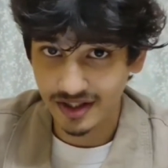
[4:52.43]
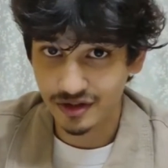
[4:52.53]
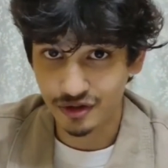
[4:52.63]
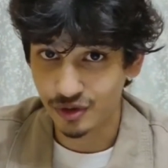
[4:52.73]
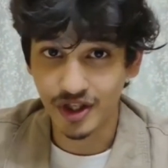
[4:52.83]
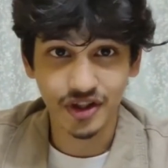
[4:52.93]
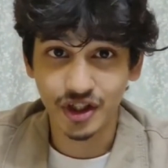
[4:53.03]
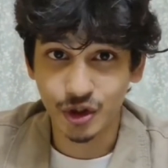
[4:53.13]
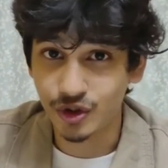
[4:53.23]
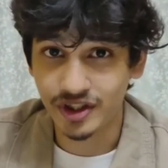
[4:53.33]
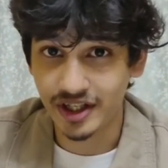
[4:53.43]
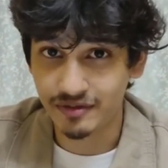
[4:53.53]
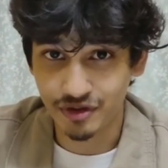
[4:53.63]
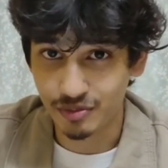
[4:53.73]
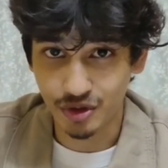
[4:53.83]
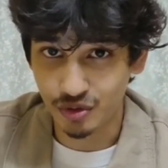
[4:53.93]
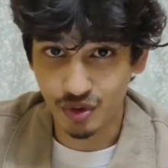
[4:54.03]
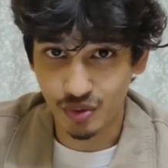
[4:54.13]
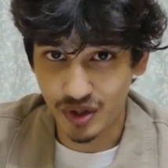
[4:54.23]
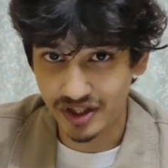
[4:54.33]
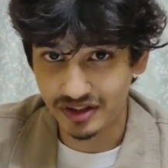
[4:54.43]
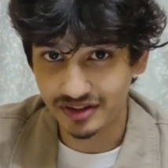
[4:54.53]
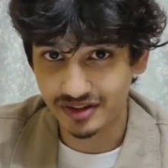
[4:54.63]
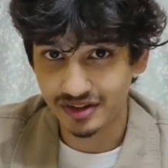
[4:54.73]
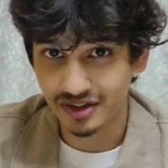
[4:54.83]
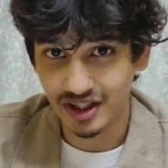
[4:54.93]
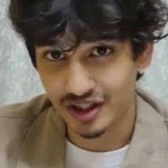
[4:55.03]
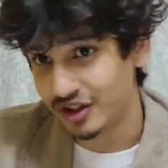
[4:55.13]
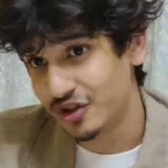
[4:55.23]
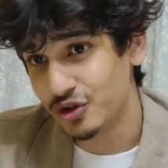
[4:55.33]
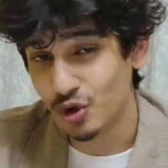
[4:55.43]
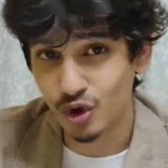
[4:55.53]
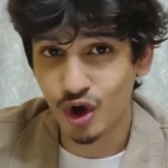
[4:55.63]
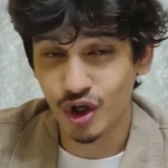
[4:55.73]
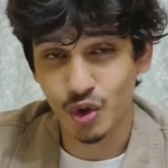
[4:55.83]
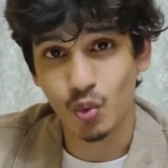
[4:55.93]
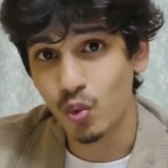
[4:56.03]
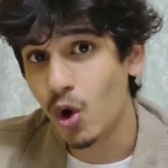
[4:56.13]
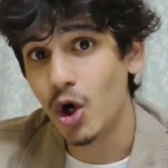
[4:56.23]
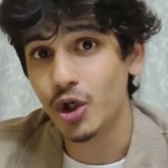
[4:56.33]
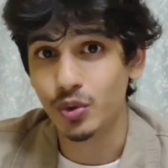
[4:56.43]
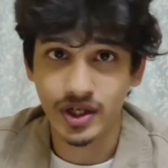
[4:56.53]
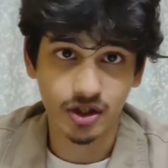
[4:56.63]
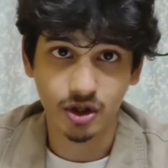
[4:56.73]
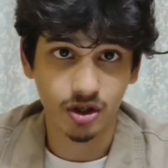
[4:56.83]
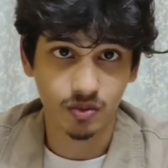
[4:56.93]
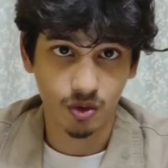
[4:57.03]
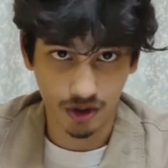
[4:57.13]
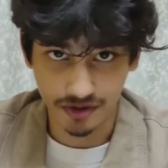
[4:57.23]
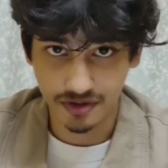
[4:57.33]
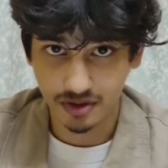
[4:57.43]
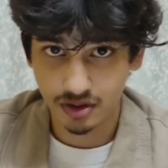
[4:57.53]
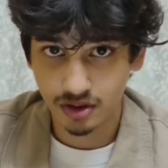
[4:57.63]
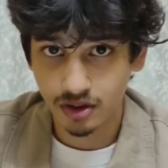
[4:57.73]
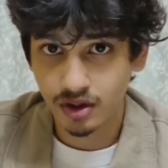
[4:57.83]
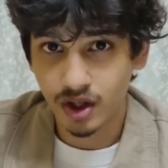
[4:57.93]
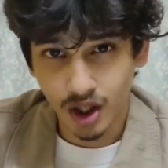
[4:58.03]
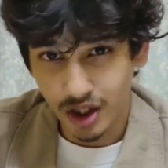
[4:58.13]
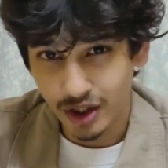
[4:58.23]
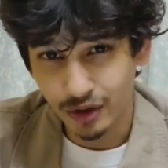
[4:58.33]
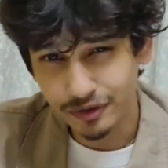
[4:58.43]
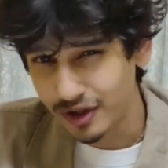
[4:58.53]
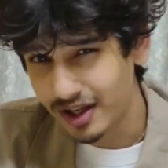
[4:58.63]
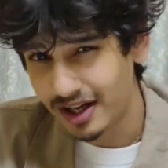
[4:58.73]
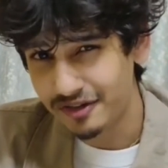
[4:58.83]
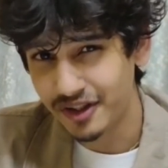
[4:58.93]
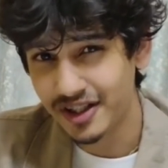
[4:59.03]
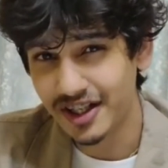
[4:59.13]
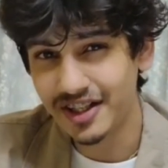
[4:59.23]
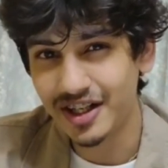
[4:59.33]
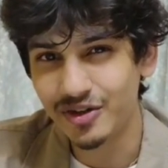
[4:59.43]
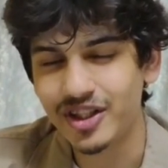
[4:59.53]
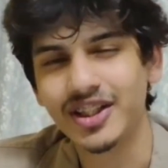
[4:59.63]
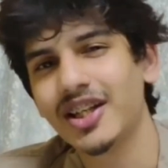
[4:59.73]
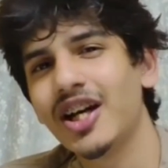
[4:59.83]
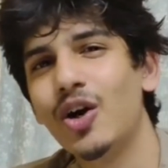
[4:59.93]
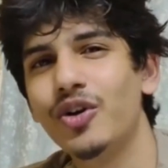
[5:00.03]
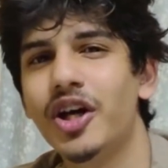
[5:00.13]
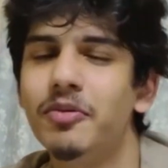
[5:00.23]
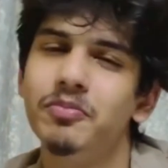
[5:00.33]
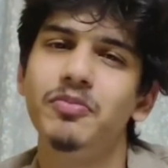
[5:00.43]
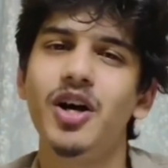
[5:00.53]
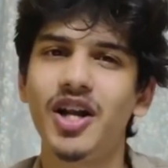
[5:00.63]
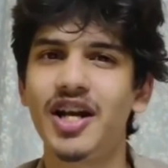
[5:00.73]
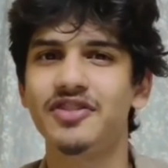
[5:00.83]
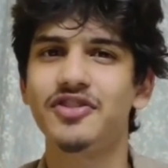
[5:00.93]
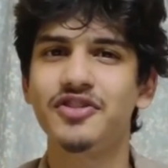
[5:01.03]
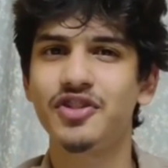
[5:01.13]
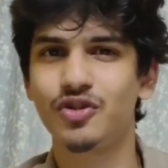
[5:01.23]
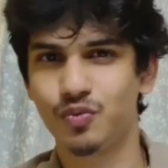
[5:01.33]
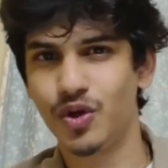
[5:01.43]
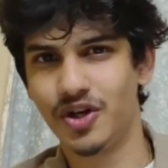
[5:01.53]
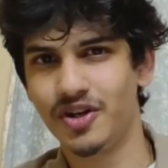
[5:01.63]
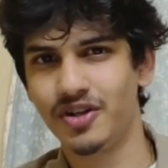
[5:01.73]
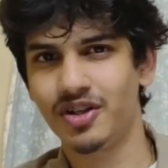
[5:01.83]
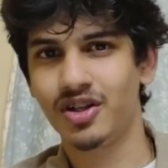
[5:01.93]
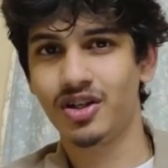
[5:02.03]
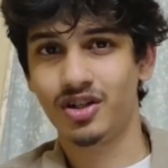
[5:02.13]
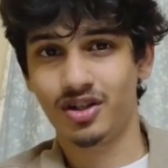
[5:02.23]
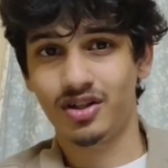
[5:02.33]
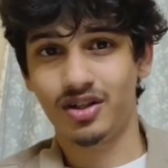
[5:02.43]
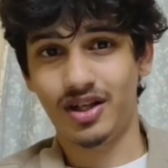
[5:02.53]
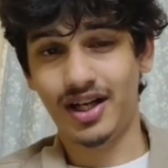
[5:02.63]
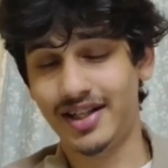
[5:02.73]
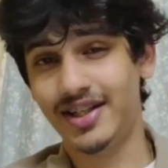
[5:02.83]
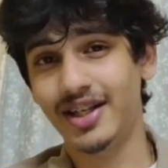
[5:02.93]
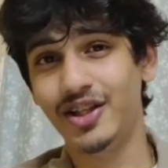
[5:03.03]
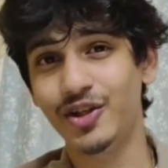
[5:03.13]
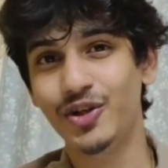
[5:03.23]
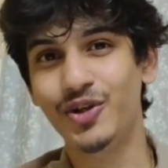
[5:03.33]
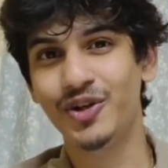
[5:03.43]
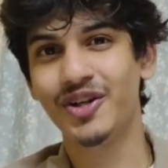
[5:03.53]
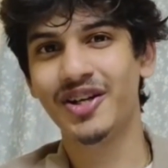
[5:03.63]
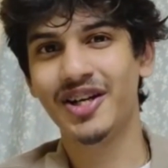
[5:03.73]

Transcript: so nothing good came from World War One and the so-called war to end all wars. Now, if you're laughing right now thinking how dumb our ancestors were, I tell you,